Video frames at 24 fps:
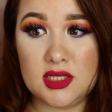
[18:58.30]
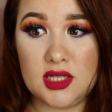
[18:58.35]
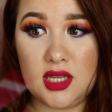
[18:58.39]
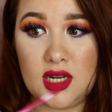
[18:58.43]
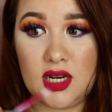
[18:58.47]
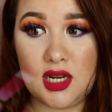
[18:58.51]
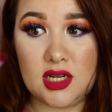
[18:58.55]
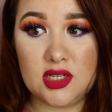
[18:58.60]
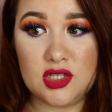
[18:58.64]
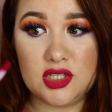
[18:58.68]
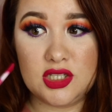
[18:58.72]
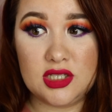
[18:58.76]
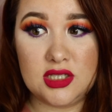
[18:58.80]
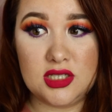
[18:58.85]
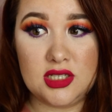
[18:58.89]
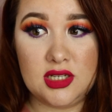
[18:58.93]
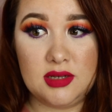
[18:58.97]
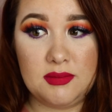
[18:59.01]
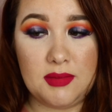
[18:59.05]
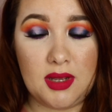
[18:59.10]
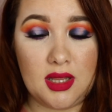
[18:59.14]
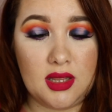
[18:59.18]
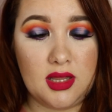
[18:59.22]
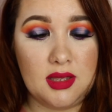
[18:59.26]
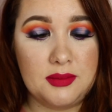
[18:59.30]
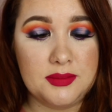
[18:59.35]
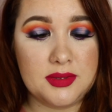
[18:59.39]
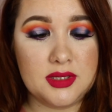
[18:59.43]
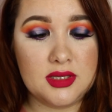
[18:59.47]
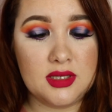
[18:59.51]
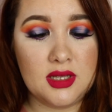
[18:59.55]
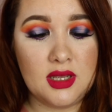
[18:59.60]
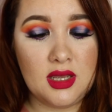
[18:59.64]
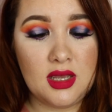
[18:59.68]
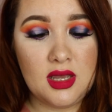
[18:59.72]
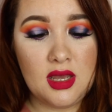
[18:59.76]
and I just did my lips.
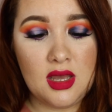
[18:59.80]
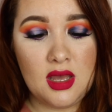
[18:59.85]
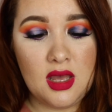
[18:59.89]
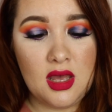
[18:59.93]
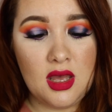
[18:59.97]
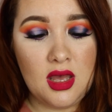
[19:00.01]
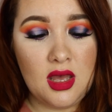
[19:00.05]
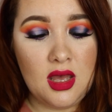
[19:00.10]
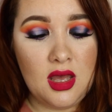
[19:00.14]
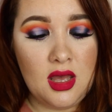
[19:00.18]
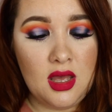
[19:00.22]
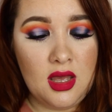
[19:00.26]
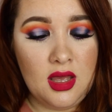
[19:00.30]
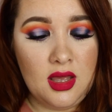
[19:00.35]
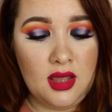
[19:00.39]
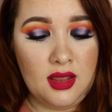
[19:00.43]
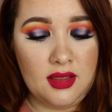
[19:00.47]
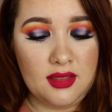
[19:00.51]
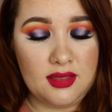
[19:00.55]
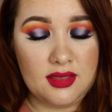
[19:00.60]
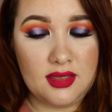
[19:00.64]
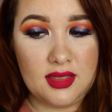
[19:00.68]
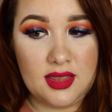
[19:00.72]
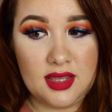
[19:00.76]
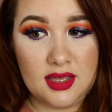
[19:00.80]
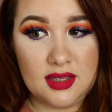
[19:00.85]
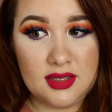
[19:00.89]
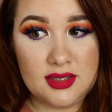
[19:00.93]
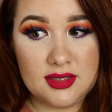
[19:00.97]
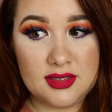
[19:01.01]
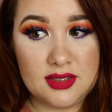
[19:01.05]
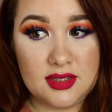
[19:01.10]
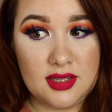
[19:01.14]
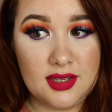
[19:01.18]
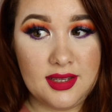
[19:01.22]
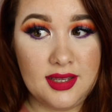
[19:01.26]

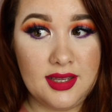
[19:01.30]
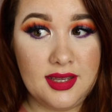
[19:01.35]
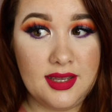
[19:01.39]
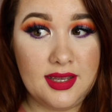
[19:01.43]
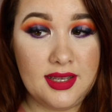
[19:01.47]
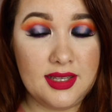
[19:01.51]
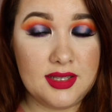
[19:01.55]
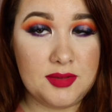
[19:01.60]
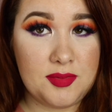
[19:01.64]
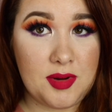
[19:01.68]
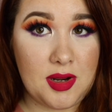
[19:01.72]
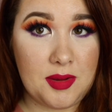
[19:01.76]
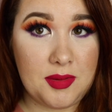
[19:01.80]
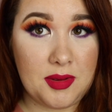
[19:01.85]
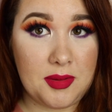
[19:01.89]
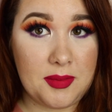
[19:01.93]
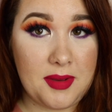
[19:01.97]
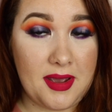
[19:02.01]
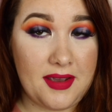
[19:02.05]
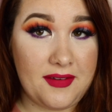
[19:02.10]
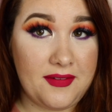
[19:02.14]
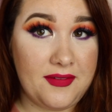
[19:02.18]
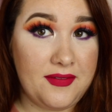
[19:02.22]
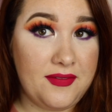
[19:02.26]
This is probably my